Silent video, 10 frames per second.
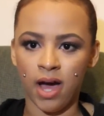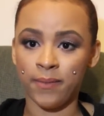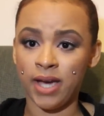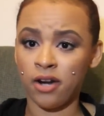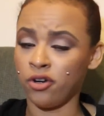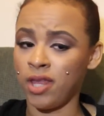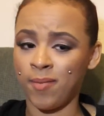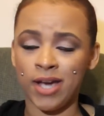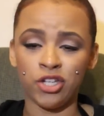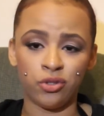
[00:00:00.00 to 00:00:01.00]
I mean, I don't know, they
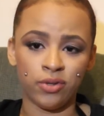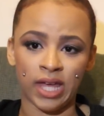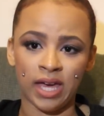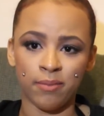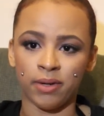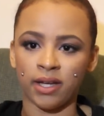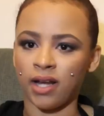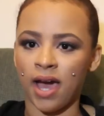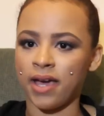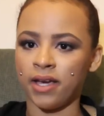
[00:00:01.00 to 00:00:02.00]
might do that, but
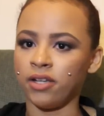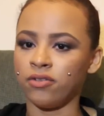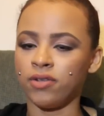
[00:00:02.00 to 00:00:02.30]
I'm